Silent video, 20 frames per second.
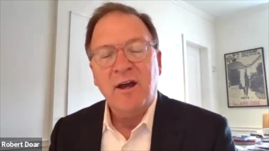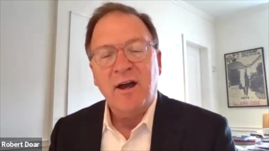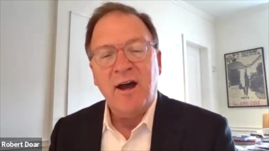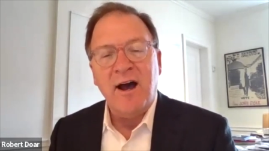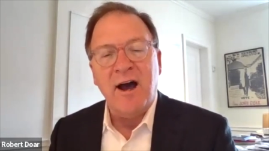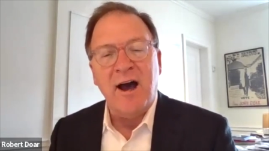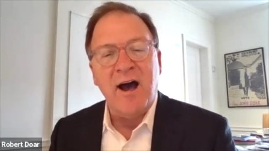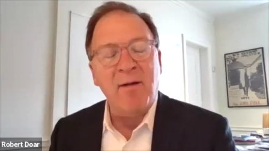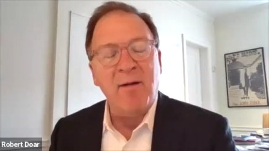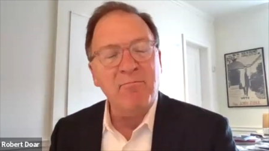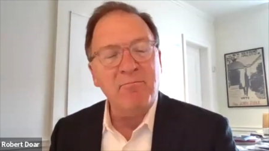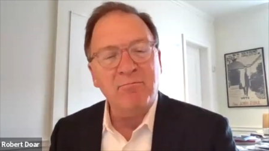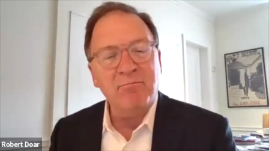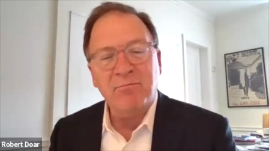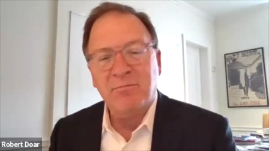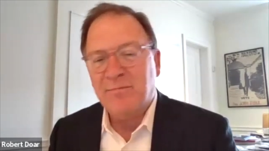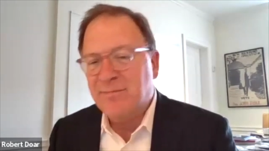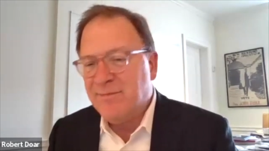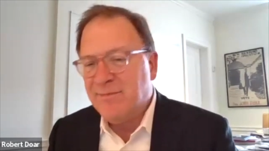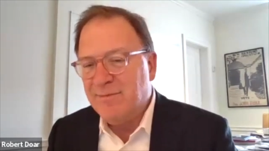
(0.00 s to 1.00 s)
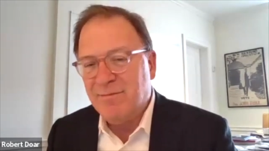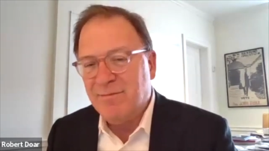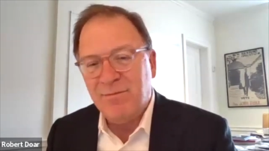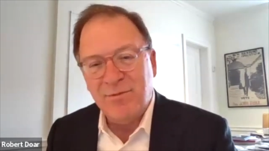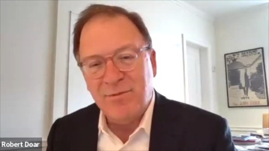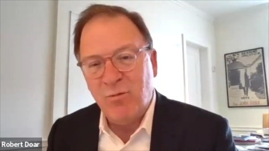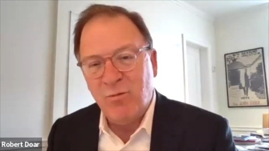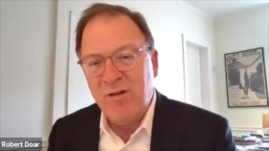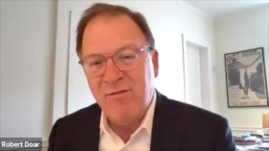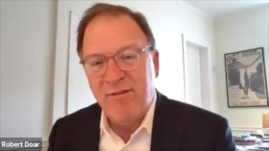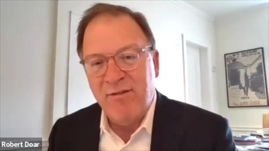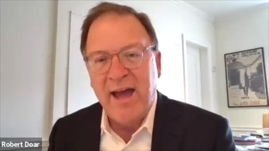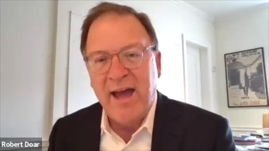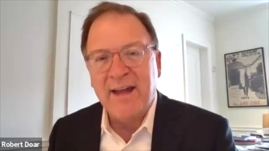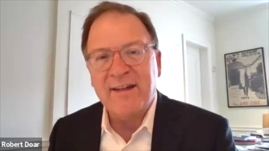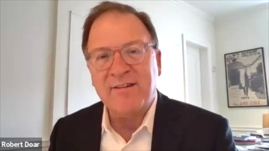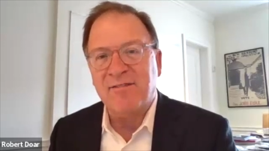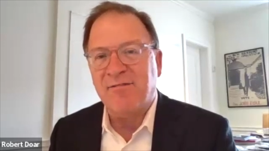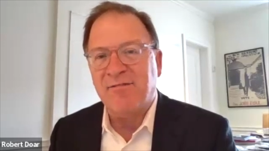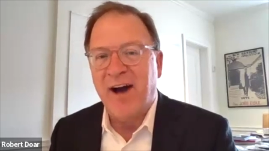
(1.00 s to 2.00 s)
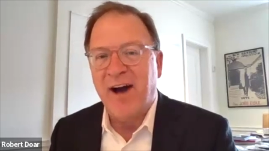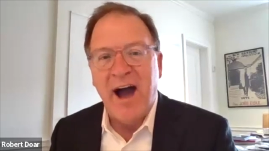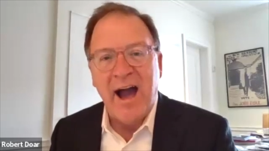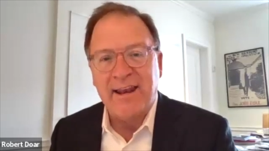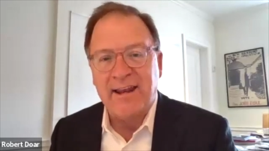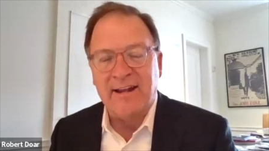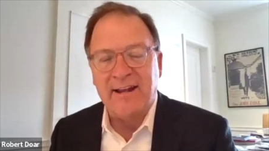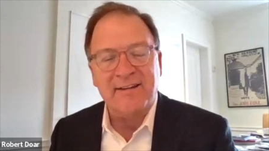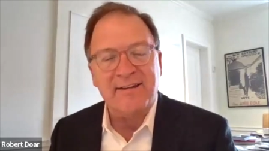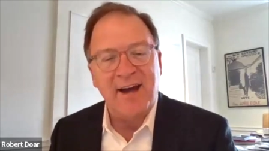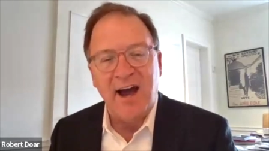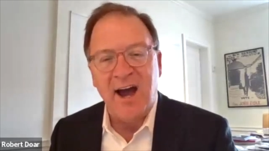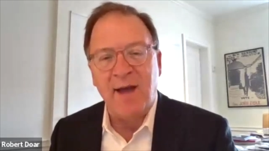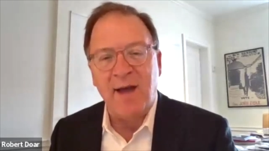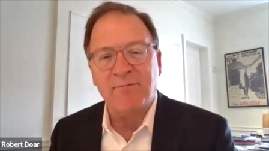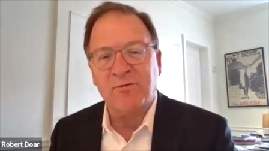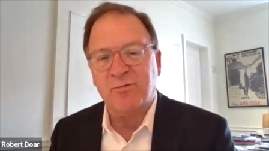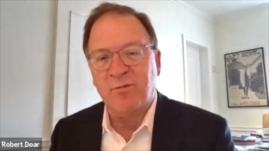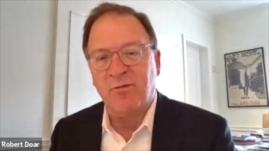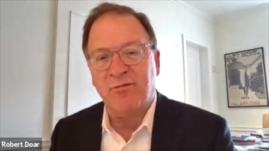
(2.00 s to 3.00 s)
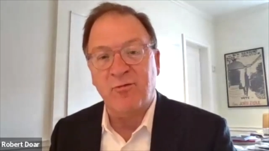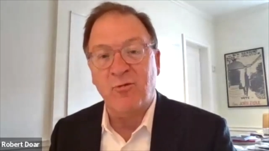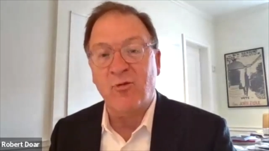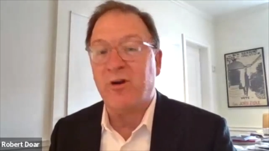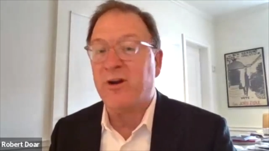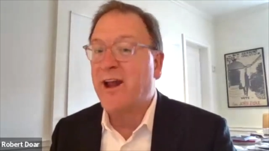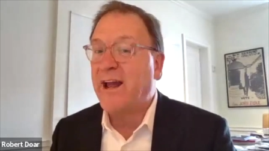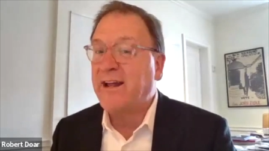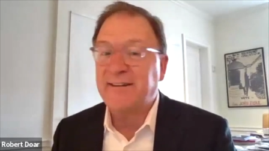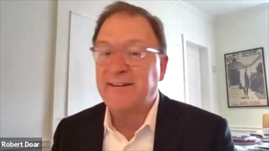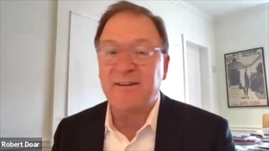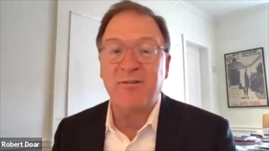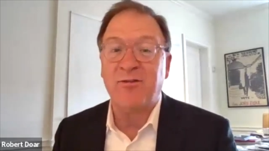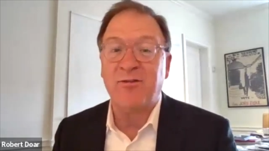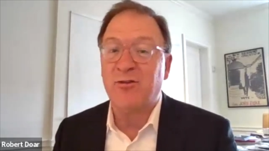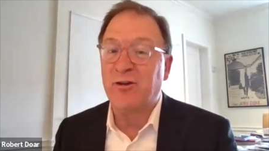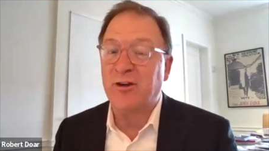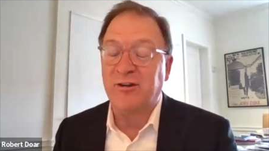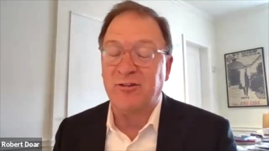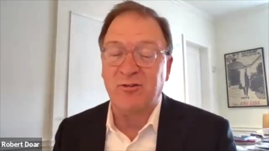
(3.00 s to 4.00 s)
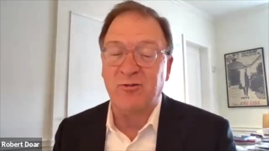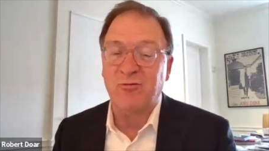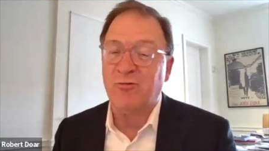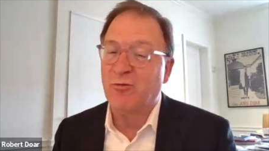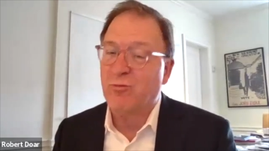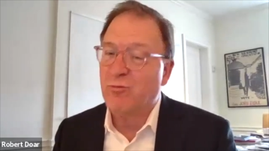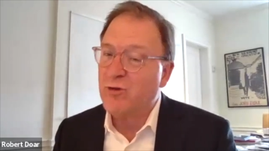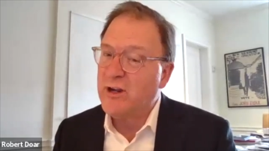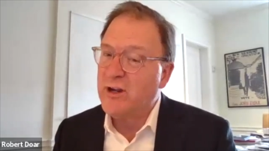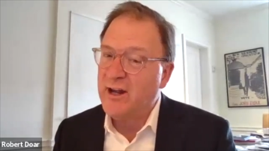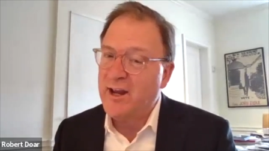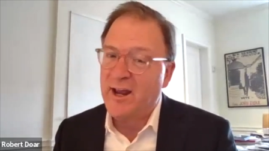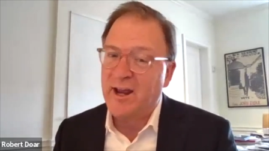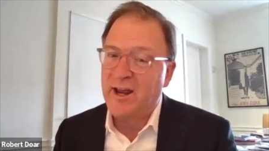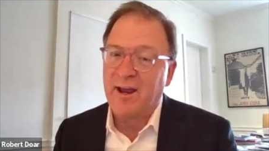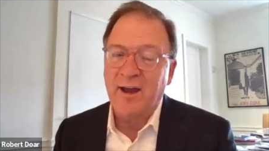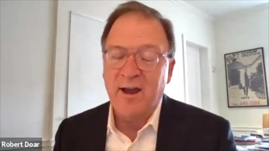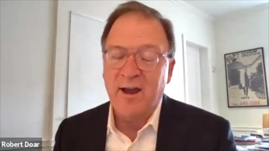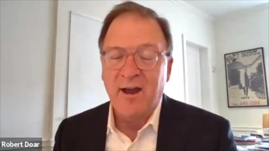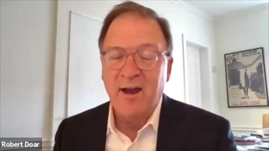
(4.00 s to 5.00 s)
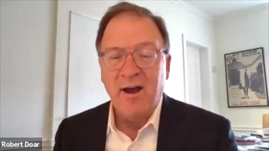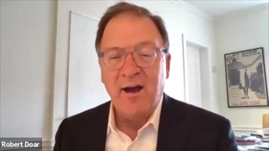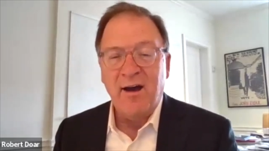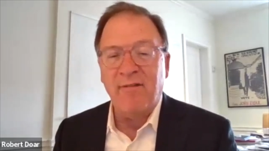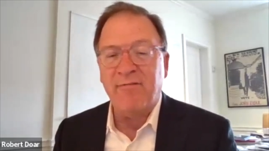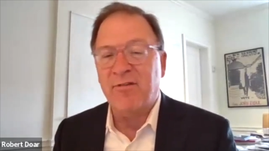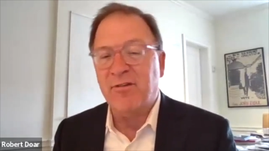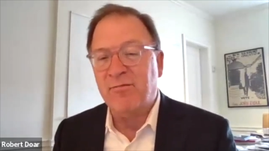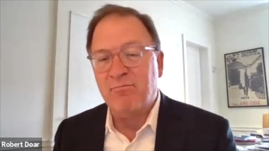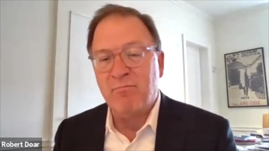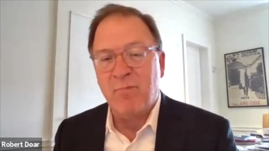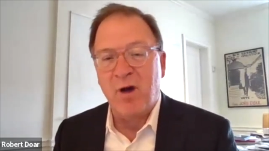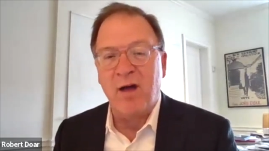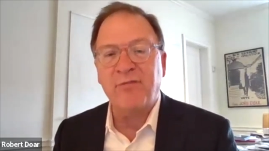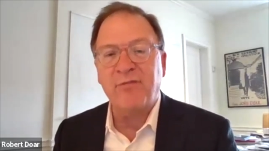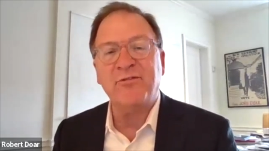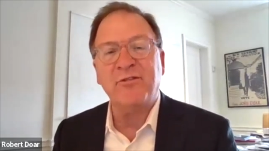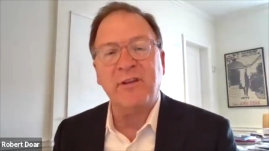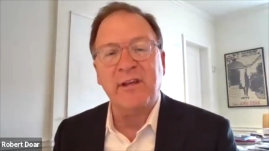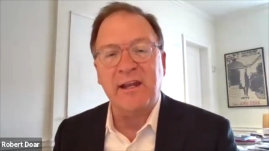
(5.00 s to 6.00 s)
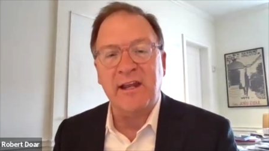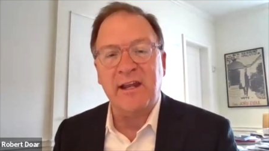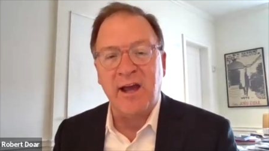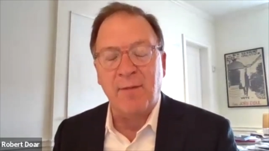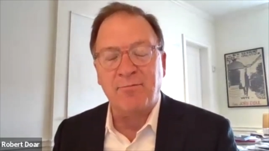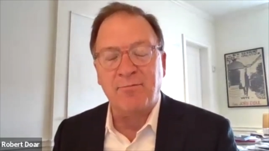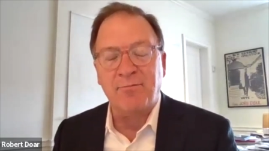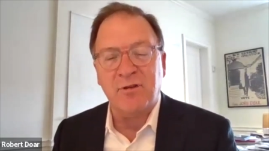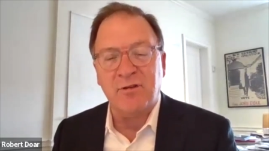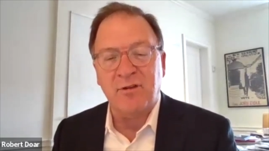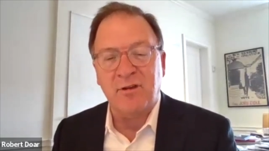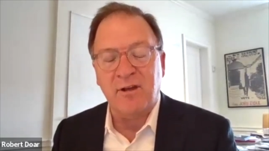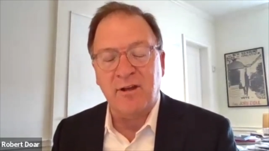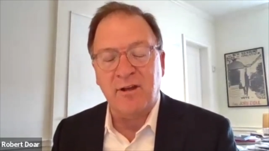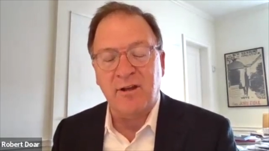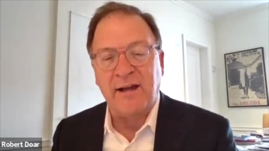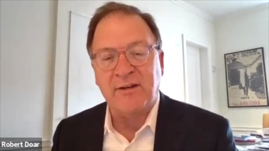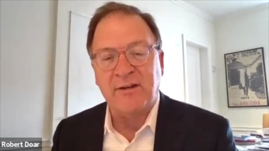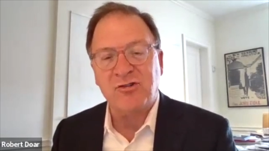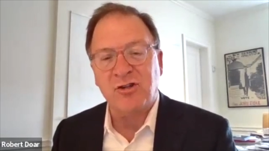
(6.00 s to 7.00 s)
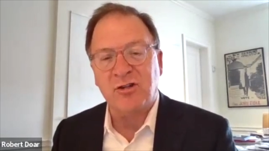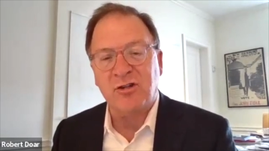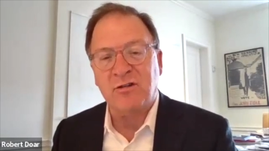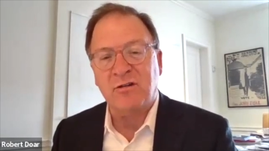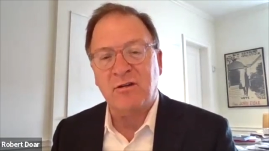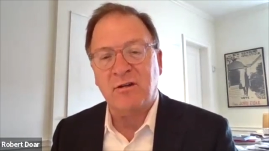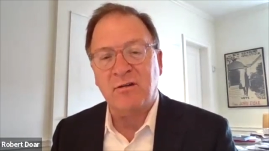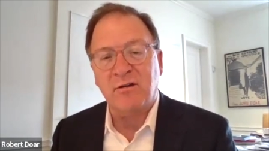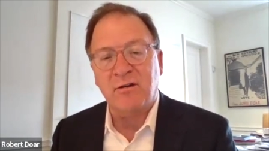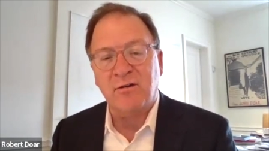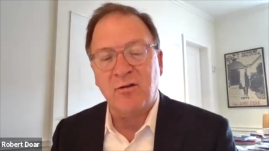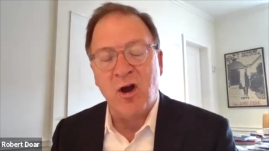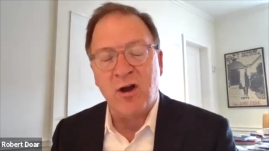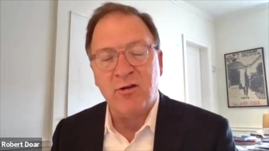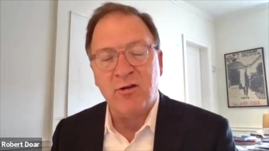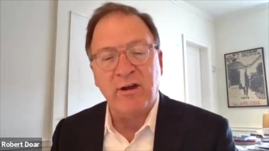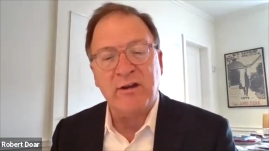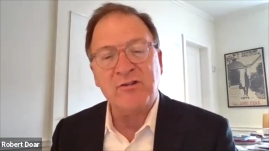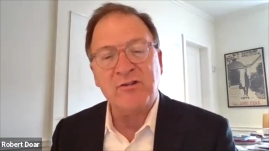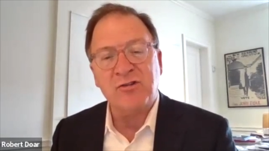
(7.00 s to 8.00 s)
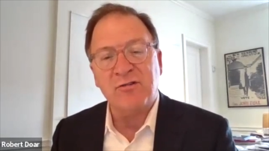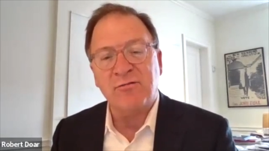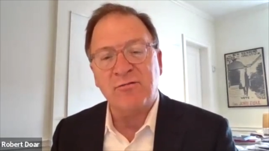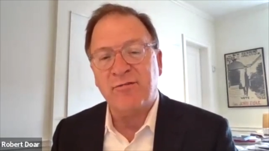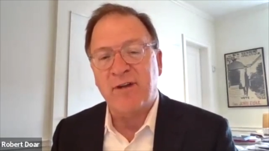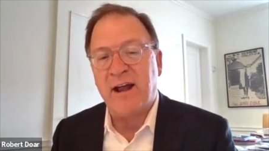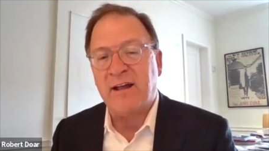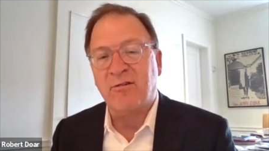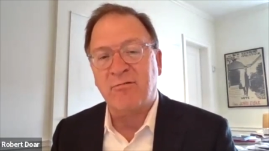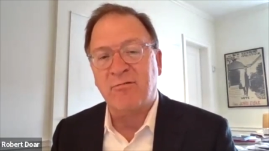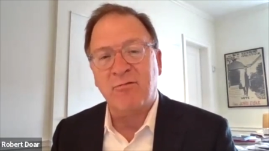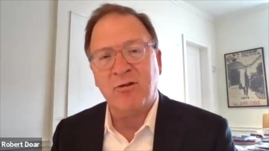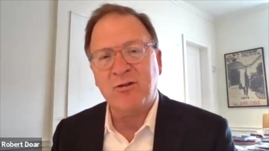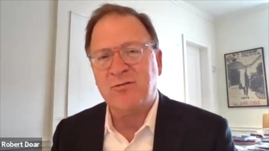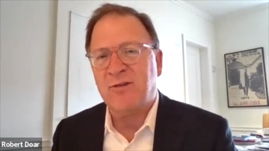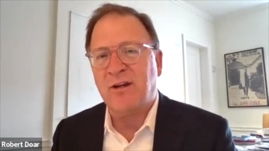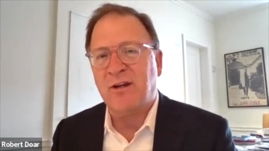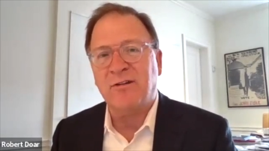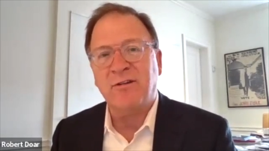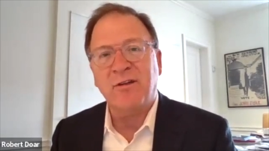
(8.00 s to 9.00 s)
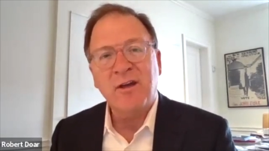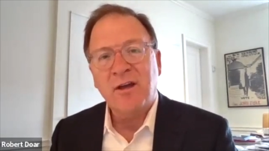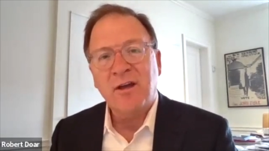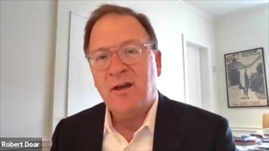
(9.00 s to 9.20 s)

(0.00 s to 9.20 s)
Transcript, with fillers: Um, that we've had divided times before. 1932, the reading of the months leading up to the election and inauguration of Franklin Roosevelt,